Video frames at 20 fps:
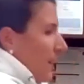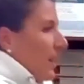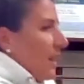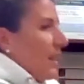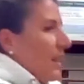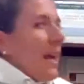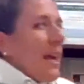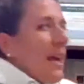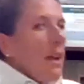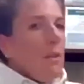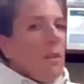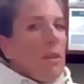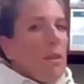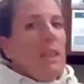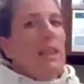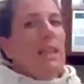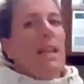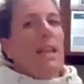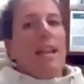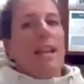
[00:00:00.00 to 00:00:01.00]
a light
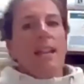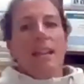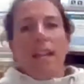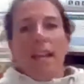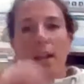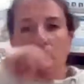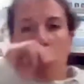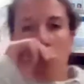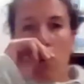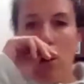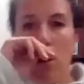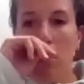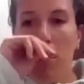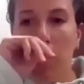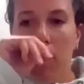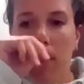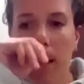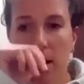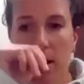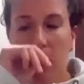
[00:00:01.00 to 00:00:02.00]
warm
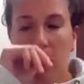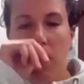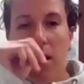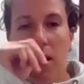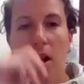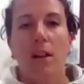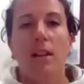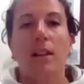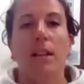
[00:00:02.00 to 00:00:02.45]
up. I know we are a